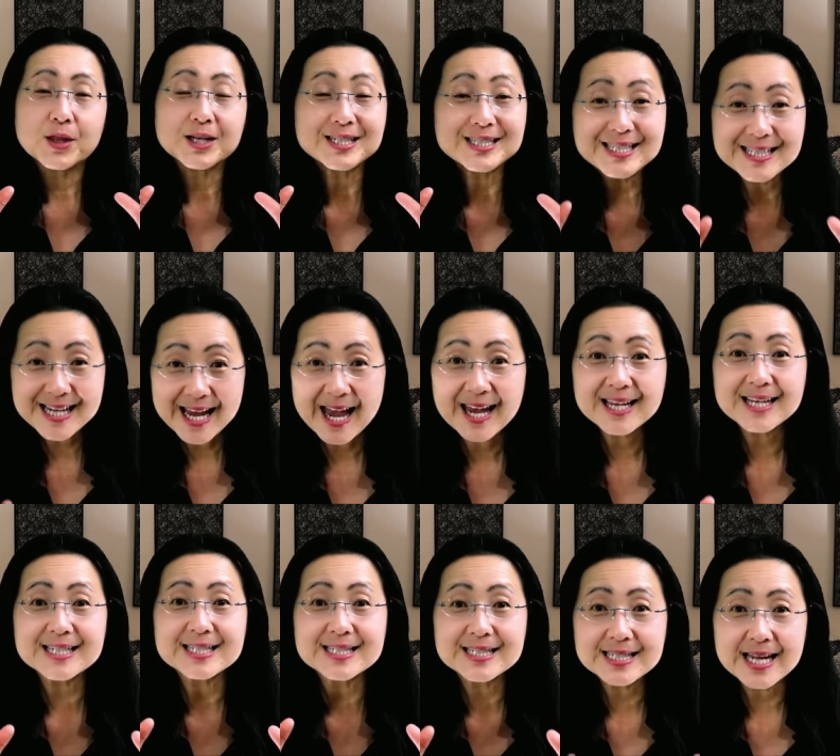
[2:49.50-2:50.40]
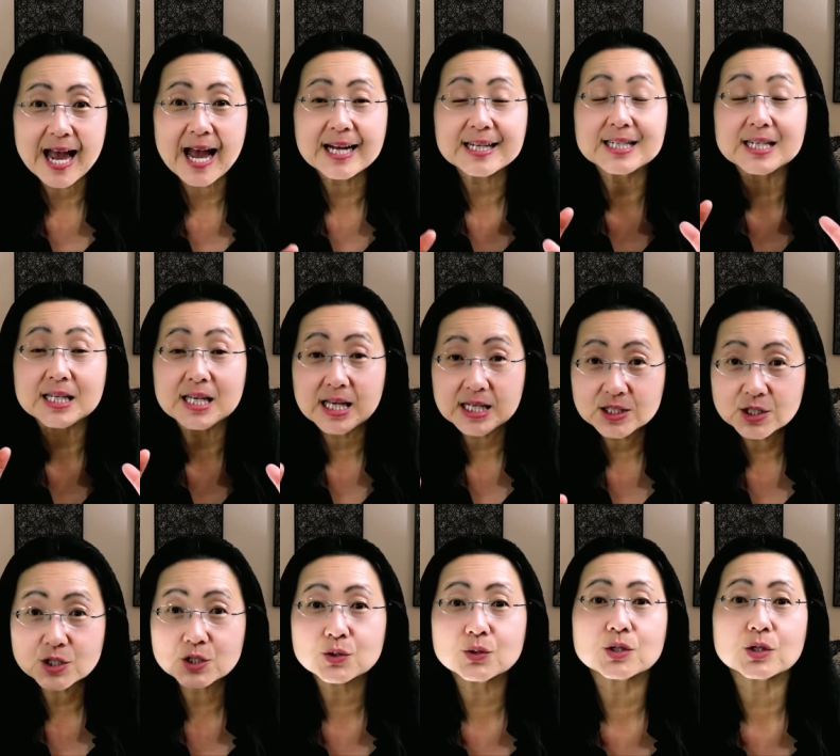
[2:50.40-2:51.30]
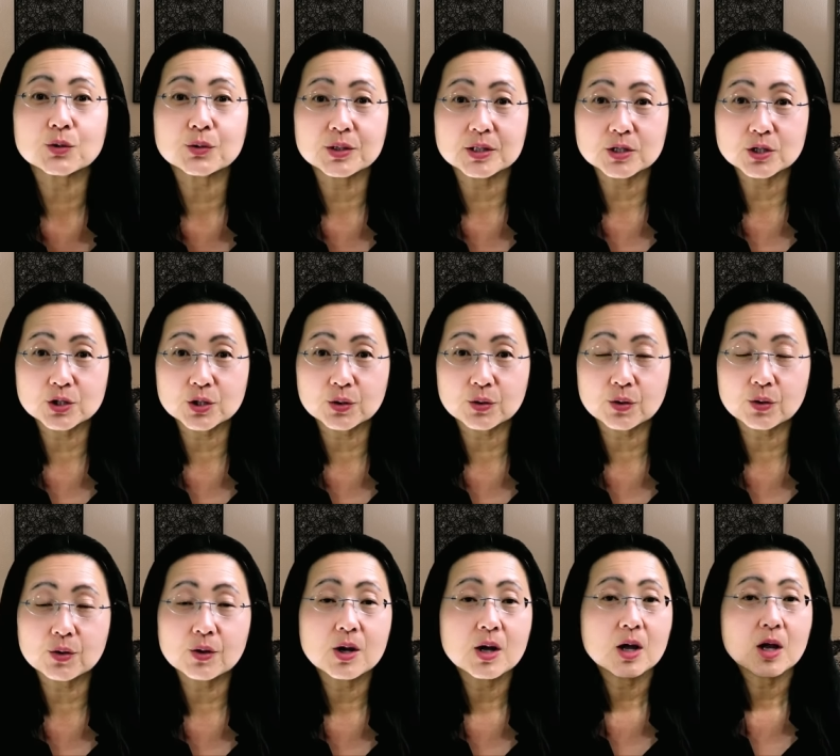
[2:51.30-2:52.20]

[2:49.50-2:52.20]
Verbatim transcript: The deck is stacked against you to quit sugar.